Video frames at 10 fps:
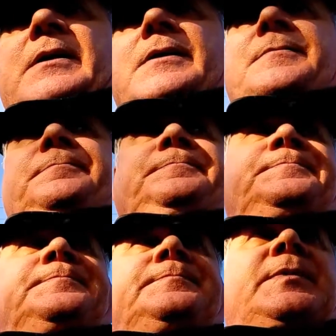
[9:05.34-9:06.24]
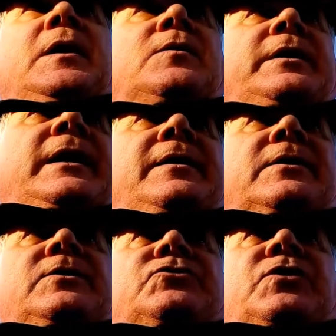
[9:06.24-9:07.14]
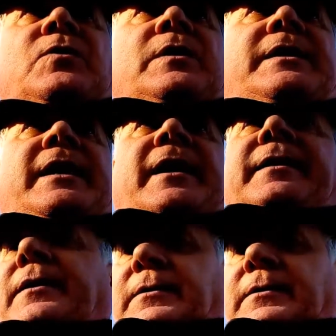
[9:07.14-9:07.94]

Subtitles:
But I got it under control in the end.